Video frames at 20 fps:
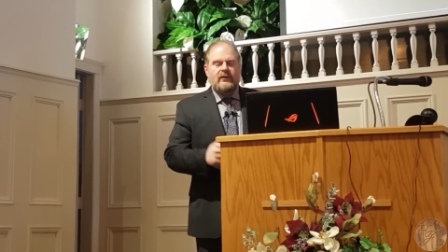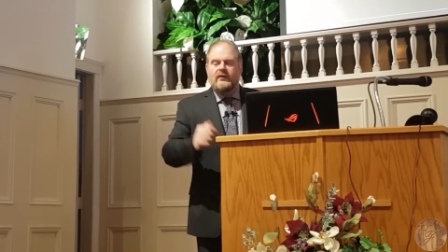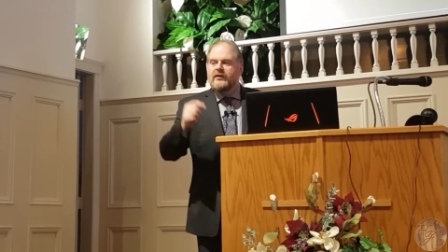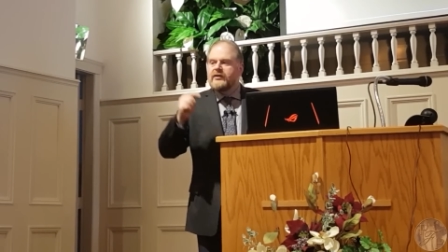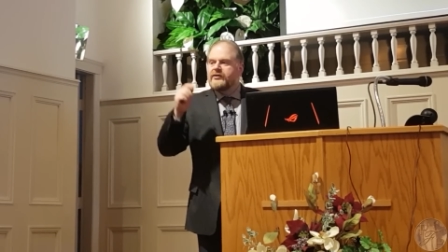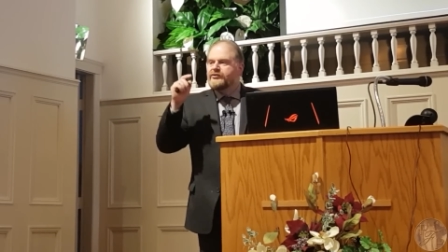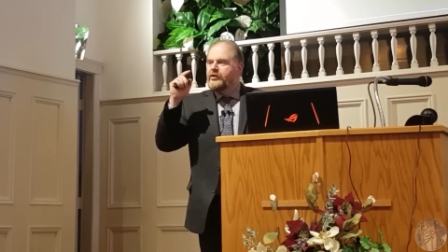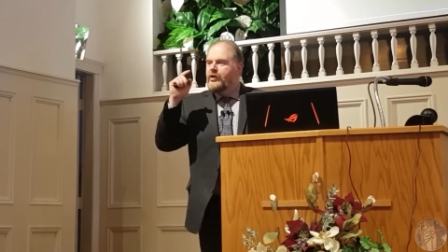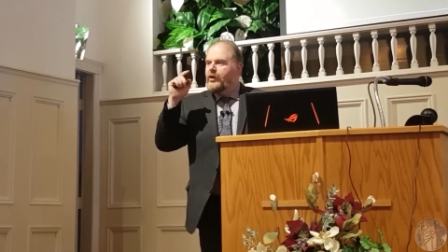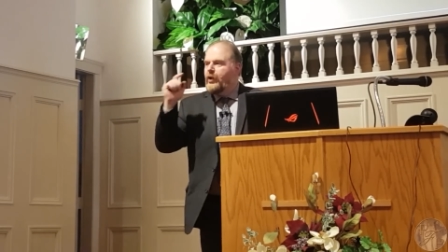
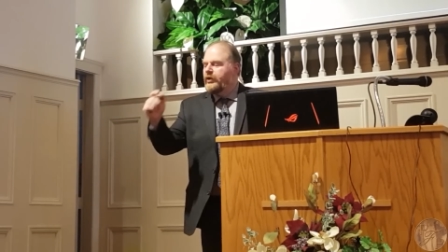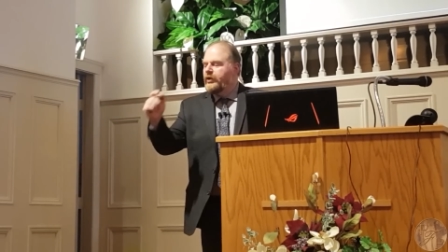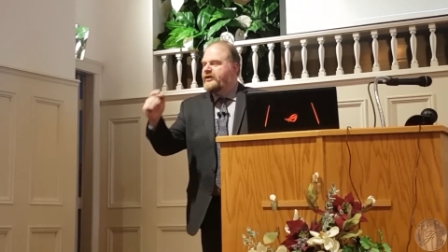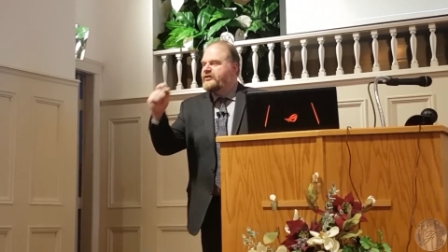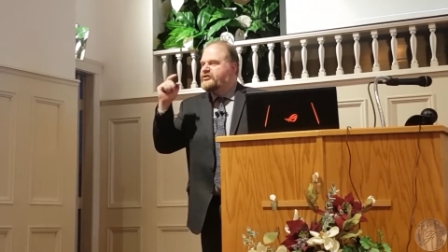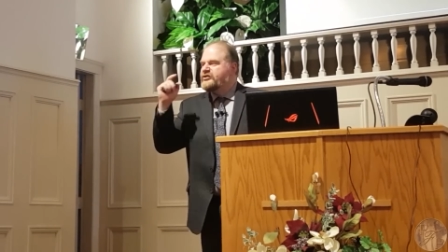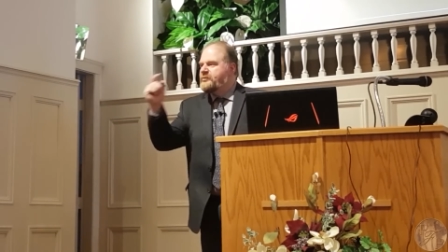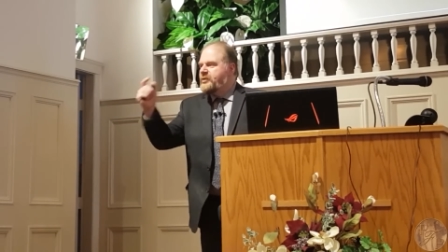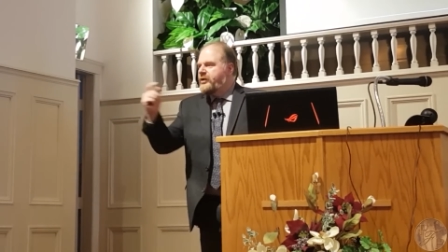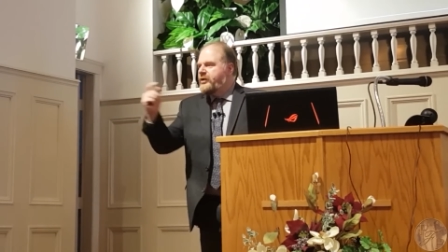It's the Holy
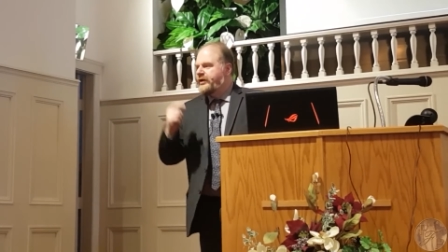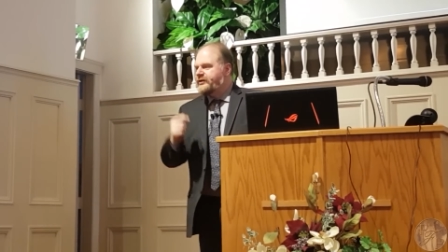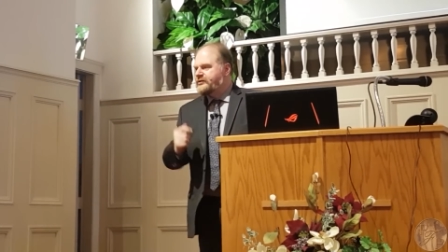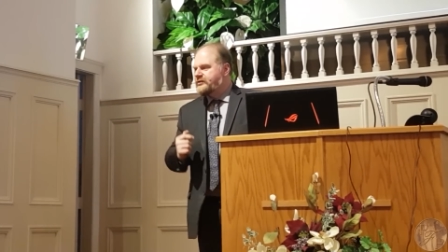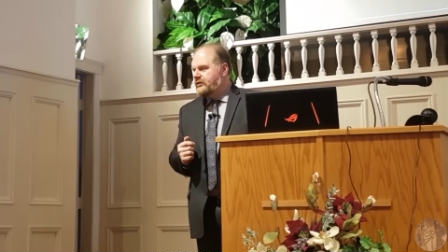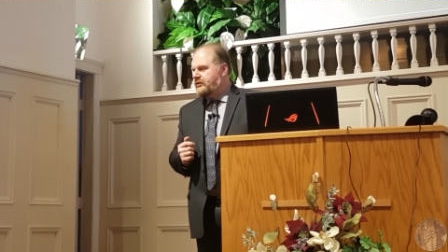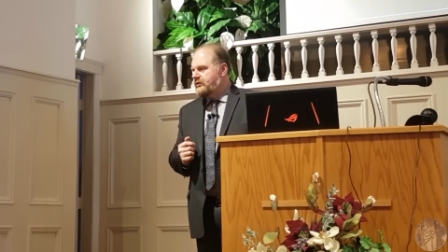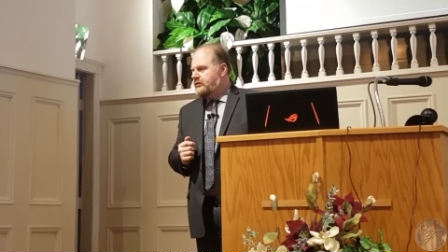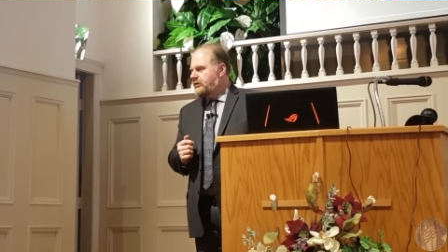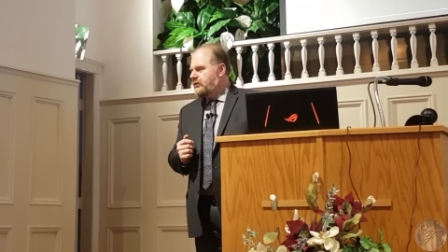
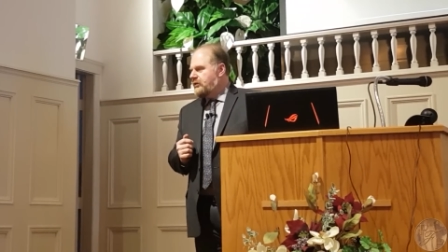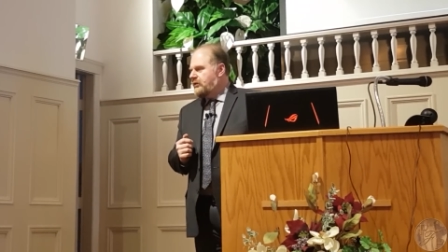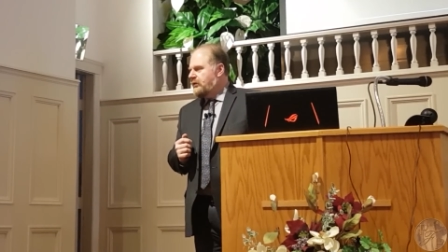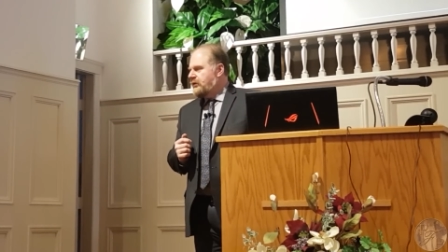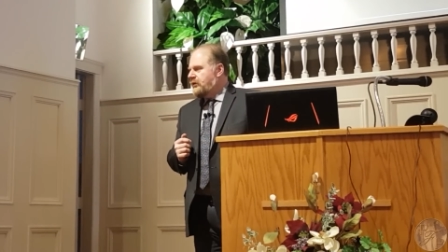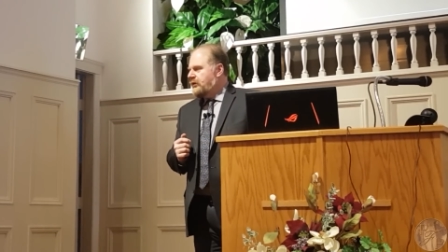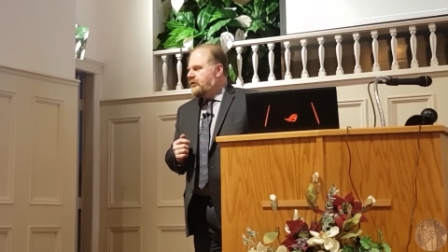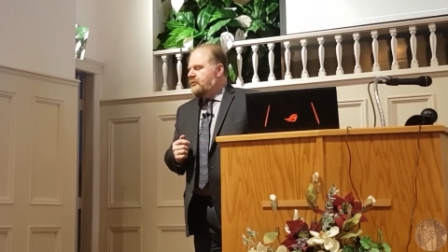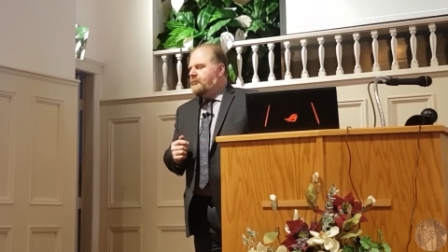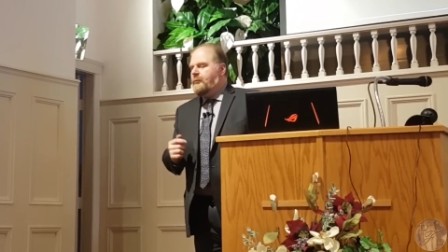Spirit.
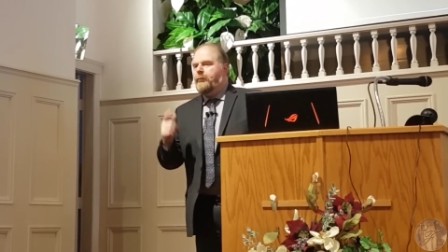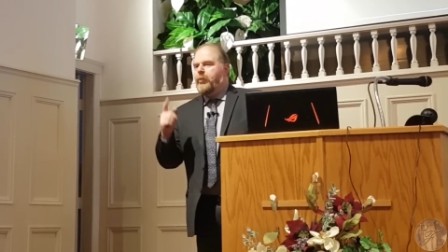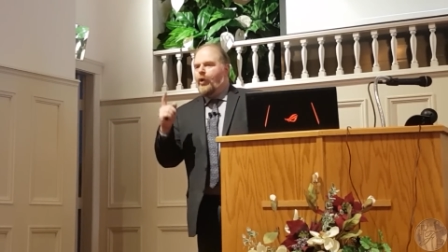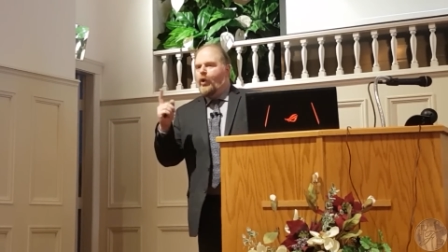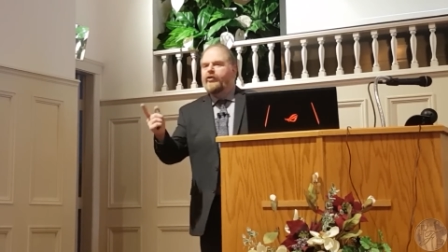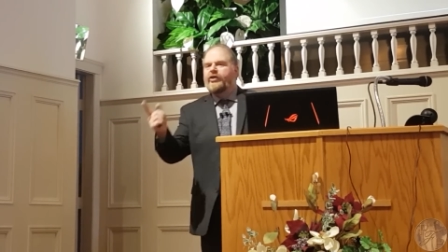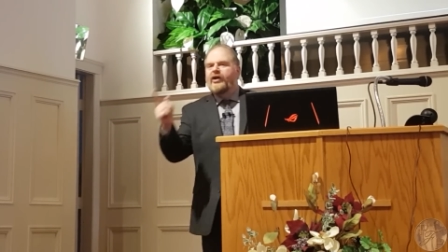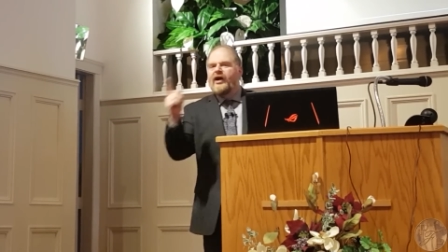Both